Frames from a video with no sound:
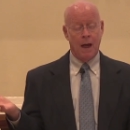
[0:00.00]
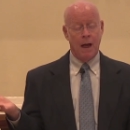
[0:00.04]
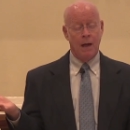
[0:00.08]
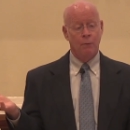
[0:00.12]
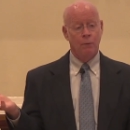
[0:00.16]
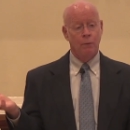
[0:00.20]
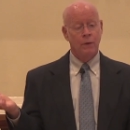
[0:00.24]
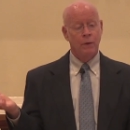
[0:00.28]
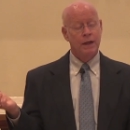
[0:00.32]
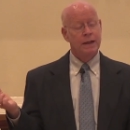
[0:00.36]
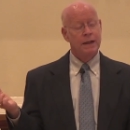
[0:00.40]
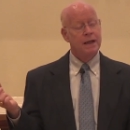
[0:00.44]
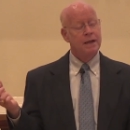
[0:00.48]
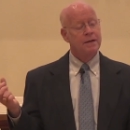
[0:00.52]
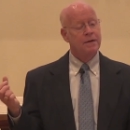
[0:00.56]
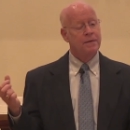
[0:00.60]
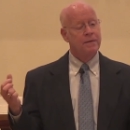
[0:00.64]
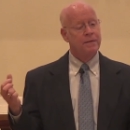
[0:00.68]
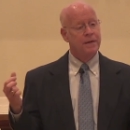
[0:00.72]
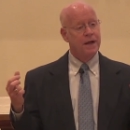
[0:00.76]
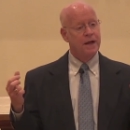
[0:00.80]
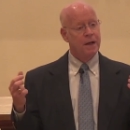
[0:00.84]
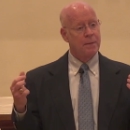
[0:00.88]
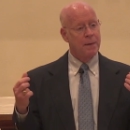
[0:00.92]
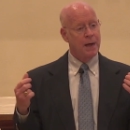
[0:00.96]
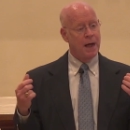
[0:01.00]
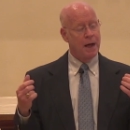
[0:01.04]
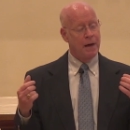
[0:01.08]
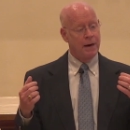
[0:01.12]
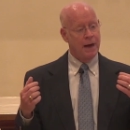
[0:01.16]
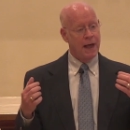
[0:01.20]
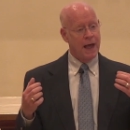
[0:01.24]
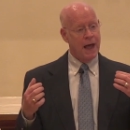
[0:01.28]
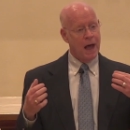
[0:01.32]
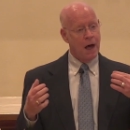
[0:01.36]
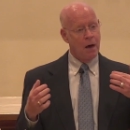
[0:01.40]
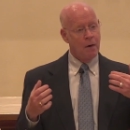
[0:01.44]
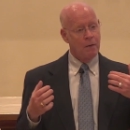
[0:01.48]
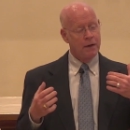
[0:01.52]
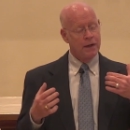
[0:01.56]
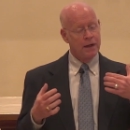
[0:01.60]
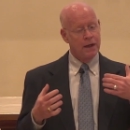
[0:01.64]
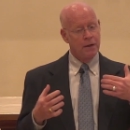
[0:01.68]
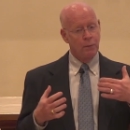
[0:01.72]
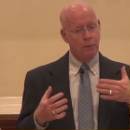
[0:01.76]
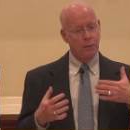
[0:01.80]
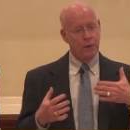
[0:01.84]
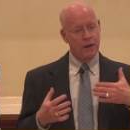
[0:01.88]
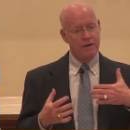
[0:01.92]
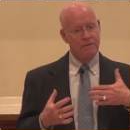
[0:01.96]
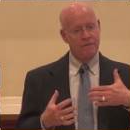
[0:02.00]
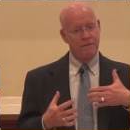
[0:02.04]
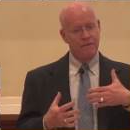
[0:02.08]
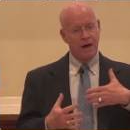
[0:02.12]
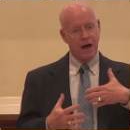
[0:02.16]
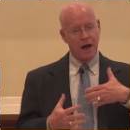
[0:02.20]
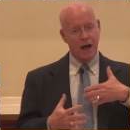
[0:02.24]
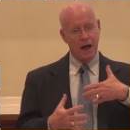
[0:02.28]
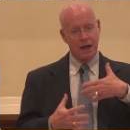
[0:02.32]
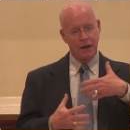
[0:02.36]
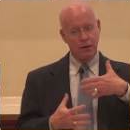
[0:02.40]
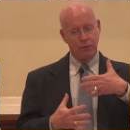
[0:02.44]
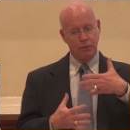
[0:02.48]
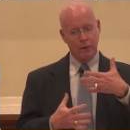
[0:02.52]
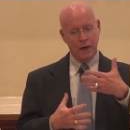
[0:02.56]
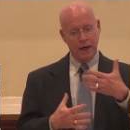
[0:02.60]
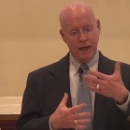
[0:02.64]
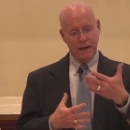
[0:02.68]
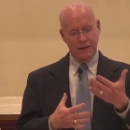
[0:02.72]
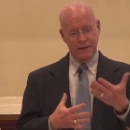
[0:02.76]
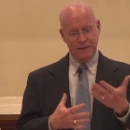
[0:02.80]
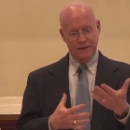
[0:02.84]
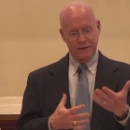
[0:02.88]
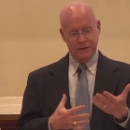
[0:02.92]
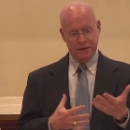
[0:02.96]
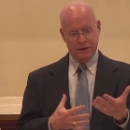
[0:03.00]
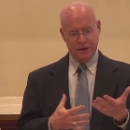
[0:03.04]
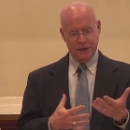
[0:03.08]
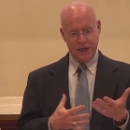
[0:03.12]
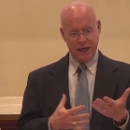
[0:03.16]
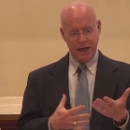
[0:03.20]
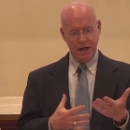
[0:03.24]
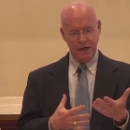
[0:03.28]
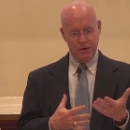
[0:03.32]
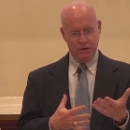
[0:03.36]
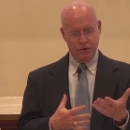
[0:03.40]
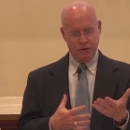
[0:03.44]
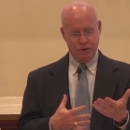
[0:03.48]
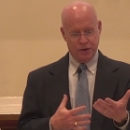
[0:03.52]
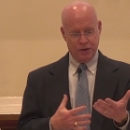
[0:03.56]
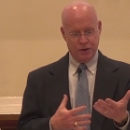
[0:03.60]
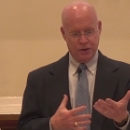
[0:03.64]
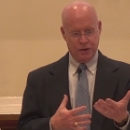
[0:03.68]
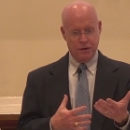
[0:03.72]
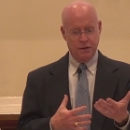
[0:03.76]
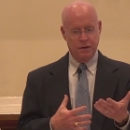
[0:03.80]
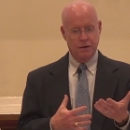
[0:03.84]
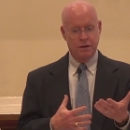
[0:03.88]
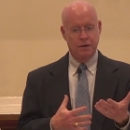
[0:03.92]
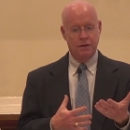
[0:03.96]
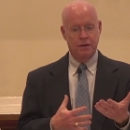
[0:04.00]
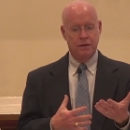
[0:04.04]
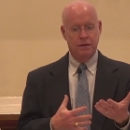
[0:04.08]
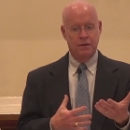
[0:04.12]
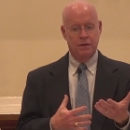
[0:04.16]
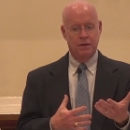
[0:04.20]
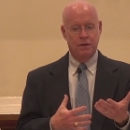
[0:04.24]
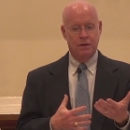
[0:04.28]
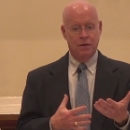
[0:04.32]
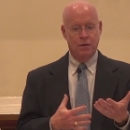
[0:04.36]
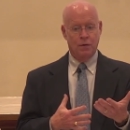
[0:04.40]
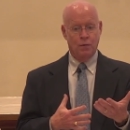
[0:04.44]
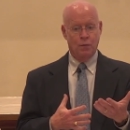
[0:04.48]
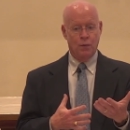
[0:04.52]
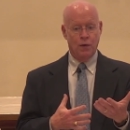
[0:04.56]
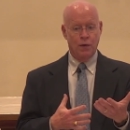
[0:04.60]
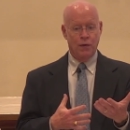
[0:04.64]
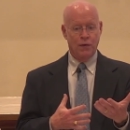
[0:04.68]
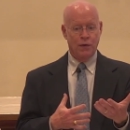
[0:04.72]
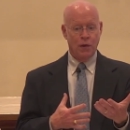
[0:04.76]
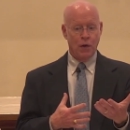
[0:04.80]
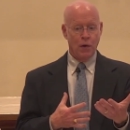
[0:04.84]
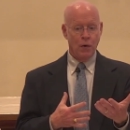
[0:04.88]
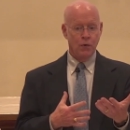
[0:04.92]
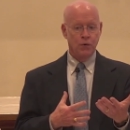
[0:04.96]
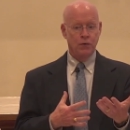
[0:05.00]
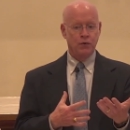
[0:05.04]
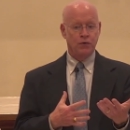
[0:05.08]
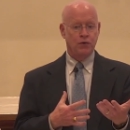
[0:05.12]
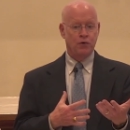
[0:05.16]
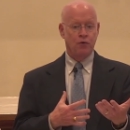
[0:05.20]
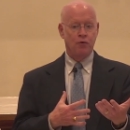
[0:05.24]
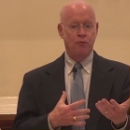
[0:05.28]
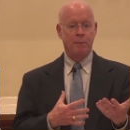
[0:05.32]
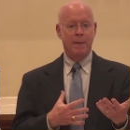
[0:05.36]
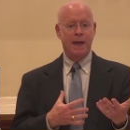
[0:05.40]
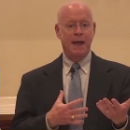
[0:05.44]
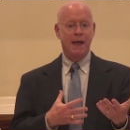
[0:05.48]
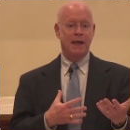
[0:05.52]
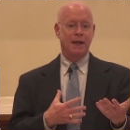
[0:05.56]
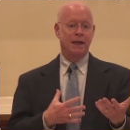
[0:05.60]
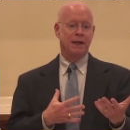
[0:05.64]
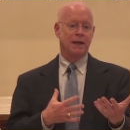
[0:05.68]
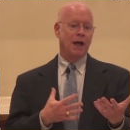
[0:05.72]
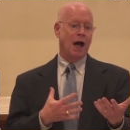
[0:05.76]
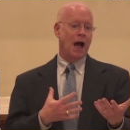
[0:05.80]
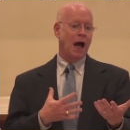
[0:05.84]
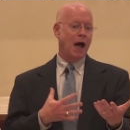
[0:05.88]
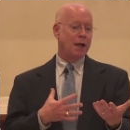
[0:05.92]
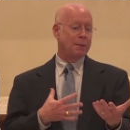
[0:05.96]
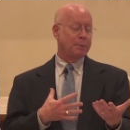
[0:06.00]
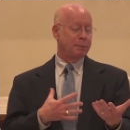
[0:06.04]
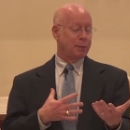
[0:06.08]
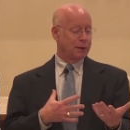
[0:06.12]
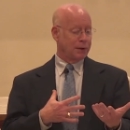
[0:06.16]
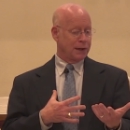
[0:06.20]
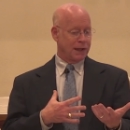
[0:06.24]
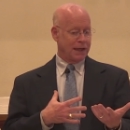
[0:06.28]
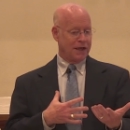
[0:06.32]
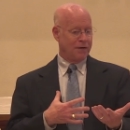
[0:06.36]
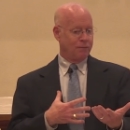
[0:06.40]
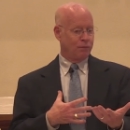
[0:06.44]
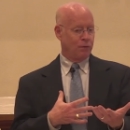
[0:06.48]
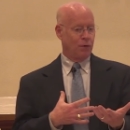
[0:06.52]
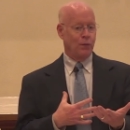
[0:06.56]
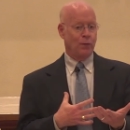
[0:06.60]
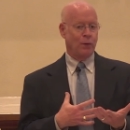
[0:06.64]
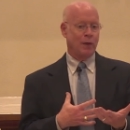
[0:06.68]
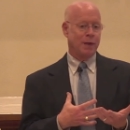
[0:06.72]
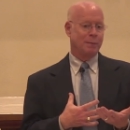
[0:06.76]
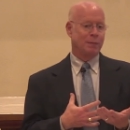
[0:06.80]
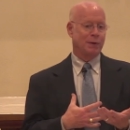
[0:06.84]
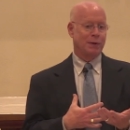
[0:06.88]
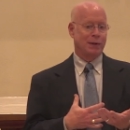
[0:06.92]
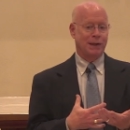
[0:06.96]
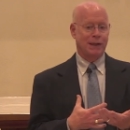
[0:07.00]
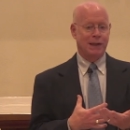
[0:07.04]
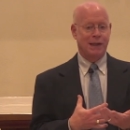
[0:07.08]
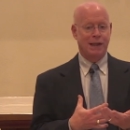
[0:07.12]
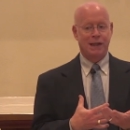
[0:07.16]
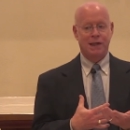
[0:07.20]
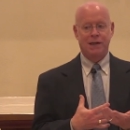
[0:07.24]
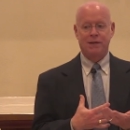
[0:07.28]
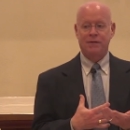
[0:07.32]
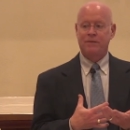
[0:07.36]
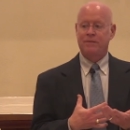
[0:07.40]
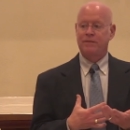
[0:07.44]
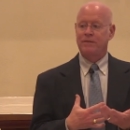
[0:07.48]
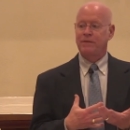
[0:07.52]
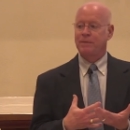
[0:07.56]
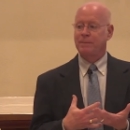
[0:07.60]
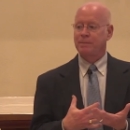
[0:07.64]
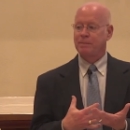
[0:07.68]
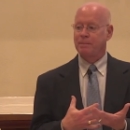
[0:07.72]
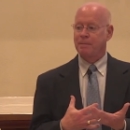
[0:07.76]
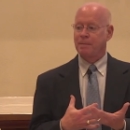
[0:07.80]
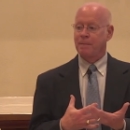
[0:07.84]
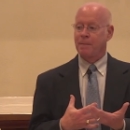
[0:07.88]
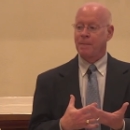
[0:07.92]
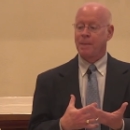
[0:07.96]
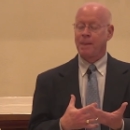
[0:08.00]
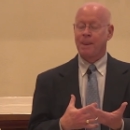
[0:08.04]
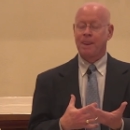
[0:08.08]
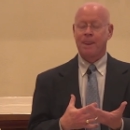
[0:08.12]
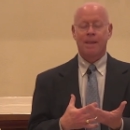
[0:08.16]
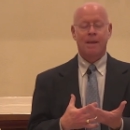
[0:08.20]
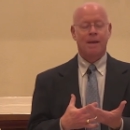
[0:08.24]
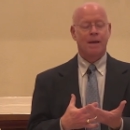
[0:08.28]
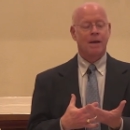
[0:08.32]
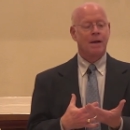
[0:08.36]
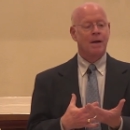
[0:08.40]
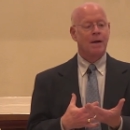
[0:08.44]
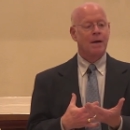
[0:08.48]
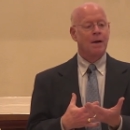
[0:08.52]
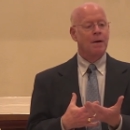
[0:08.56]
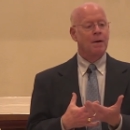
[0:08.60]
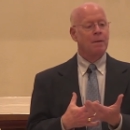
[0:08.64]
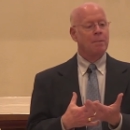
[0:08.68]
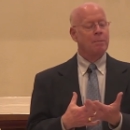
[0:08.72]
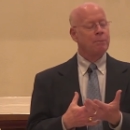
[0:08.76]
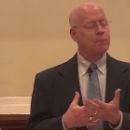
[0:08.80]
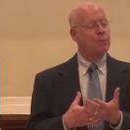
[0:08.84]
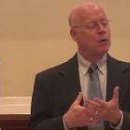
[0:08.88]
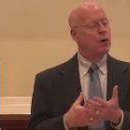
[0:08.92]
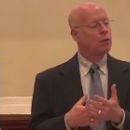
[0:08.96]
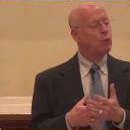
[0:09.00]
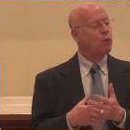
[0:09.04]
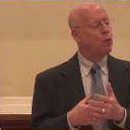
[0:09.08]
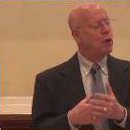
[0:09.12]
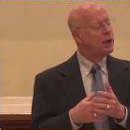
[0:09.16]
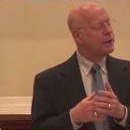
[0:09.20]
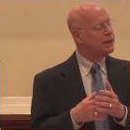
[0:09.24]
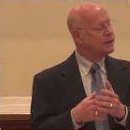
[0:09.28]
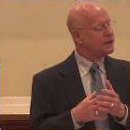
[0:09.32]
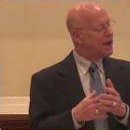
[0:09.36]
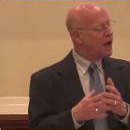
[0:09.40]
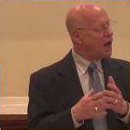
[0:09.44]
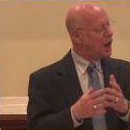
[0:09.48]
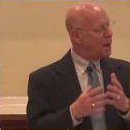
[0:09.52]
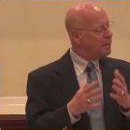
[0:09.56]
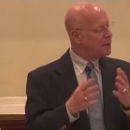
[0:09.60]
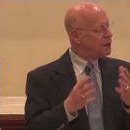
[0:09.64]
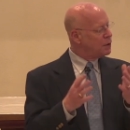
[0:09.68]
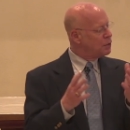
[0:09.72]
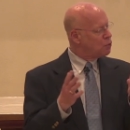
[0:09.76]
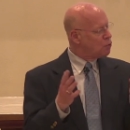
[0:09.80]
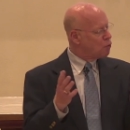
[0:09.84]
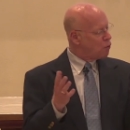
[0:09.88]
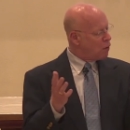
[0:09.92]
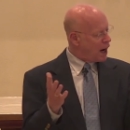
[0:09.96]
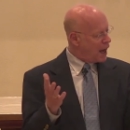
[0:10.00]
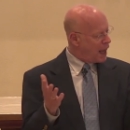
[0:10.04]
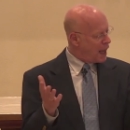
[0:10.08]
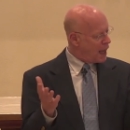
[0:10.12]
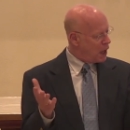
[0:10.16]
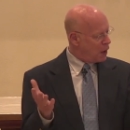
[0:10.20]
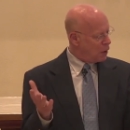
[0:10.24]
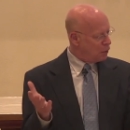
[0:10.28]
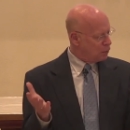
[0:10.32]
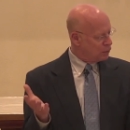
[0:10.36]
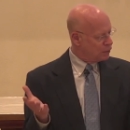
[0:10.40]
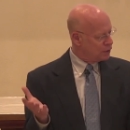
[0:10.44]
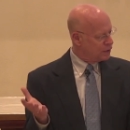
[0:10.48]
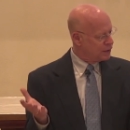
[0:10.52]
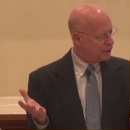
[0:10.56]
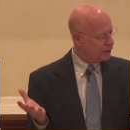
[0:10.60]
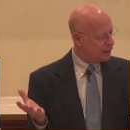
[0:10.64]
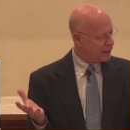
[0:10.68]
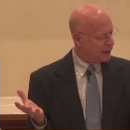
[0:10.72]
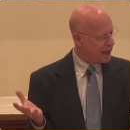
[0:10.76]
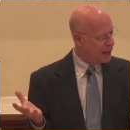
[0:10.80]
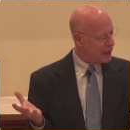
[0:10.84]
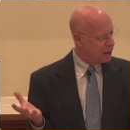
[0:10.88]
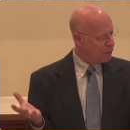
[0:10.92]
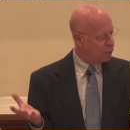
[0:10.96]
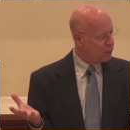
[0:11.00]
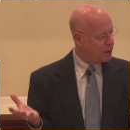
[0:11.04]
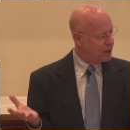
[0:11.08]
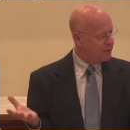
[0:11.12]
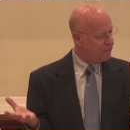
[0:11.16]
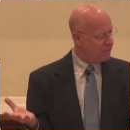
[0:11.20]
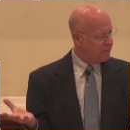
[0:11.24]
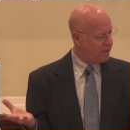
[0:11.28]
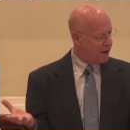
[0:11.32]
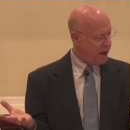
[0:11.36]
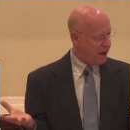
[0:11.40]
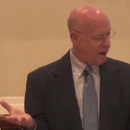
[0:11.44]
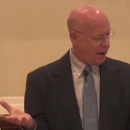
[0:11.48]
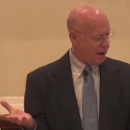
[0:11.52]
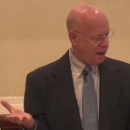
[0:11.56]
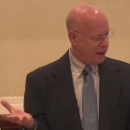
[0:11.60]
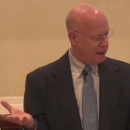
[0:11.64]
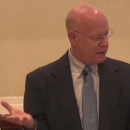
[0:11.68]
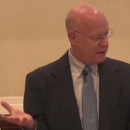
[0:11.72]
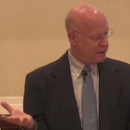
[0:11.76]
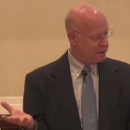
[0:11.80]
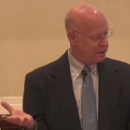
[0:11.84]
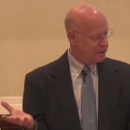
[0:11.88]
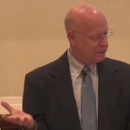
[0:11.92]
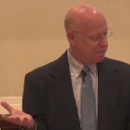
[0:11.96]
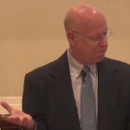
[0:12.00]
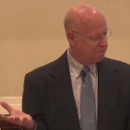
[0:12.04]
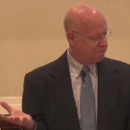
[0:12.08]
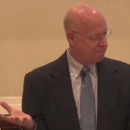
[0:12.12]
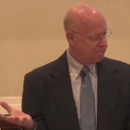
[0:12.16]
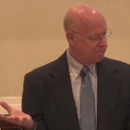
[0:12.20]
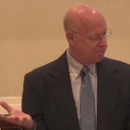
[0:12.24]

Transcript: And we need to think about how can we find reconciliation with those who may not believe what we believe but what common ground can we find